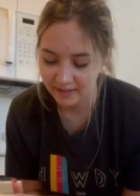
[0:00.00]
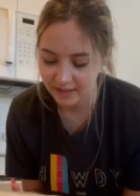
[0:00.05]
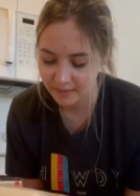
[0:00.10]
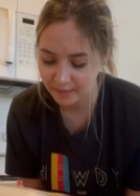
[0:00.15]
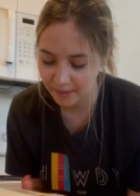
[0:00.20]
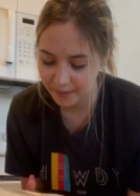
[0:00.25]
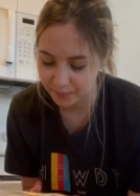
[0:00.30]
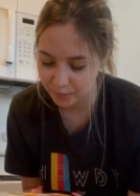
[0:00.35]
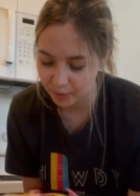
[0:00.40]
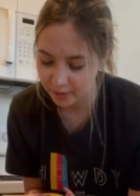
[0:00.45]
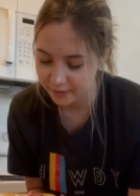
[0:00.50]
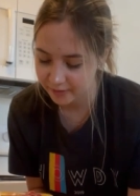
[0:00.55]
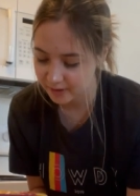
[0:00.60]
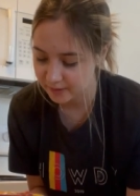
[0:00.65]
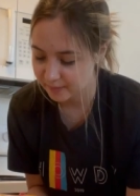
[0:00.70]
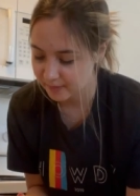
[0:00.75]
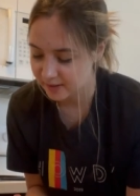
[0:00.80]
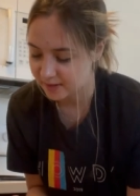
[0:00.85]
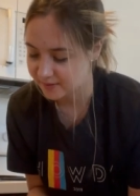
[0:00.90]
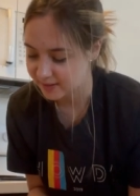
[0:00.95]
I think my
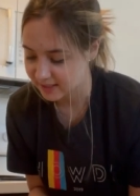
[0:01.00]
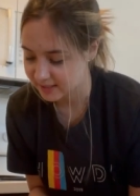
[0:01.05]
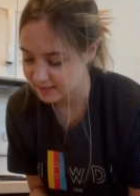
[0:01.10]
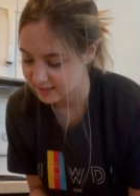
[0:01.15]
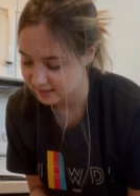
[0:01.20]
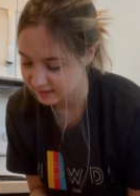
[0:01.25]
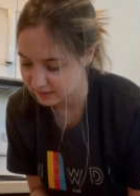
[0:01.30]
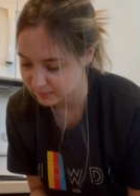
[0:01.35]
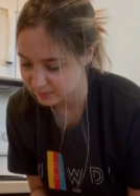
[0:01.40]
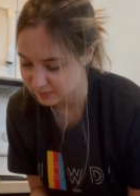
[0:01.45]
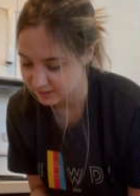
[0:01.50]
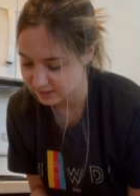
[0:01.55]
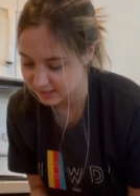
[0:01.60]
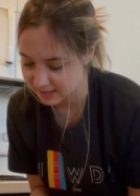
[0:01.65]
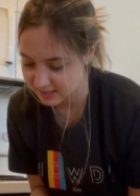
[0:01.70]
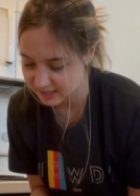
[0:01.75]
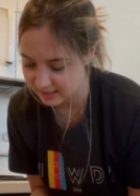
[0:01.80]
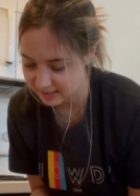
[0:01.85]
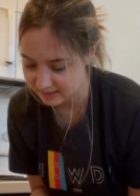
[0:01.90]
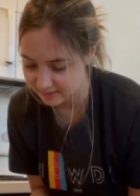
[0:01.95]
boyfriend might have accidentally put
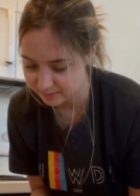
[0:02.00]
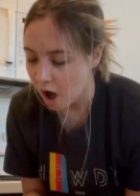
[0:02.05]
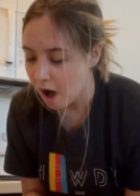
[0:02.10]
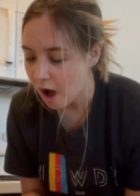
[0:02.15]
this in.